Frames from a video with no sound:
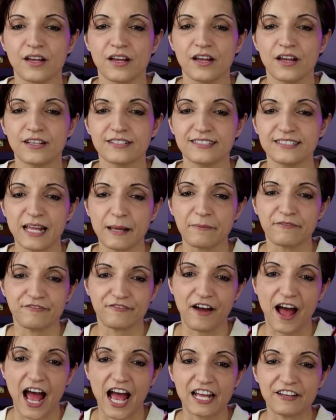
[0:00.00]
Step
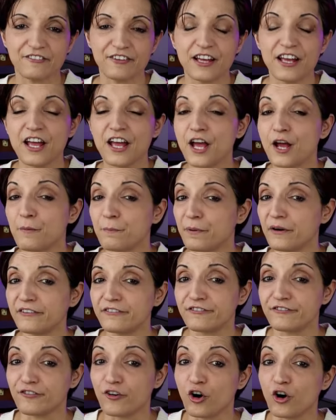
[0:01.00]
5.
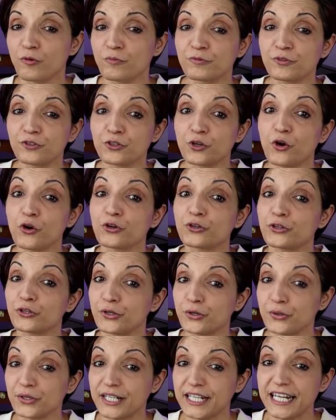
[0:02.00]
Perform your
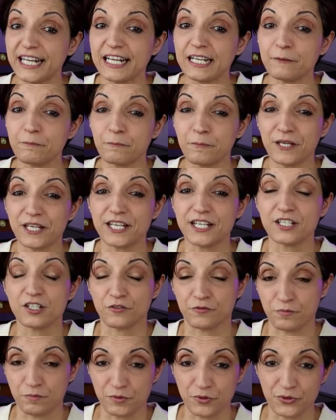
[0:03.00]
unique piece
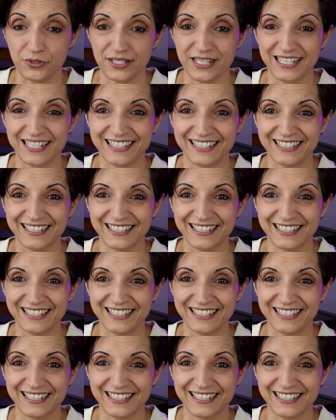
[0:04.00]
of music.